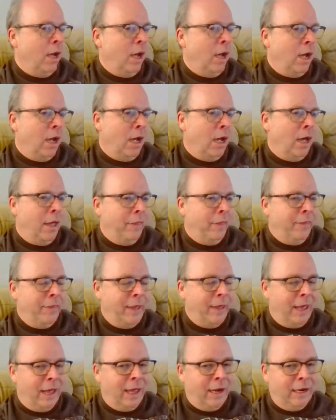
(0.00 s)

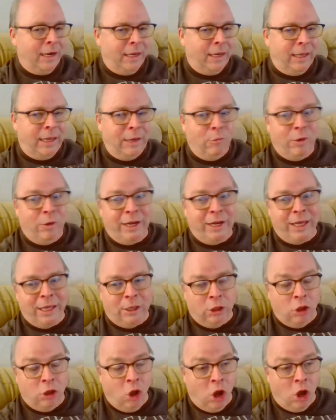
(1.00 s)
that he would
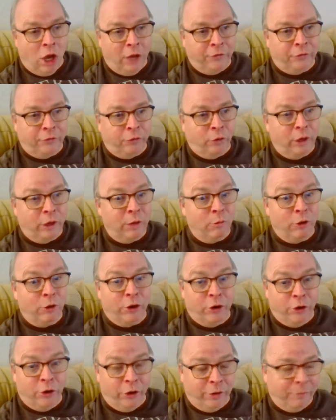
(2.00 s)
get lost or he
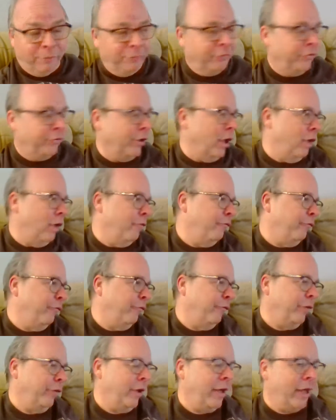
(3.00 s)
would hurt himself.
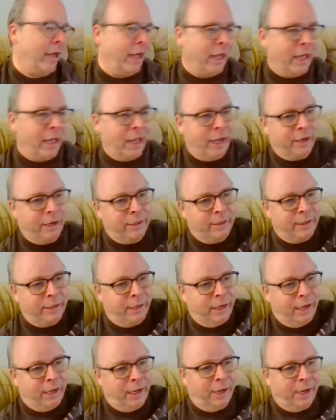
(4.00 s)
And,
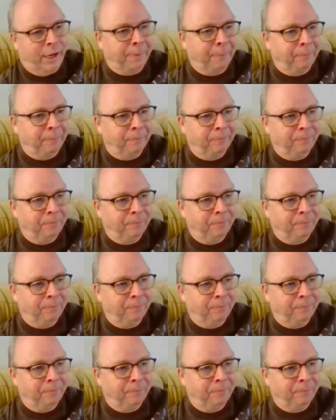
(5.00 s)
and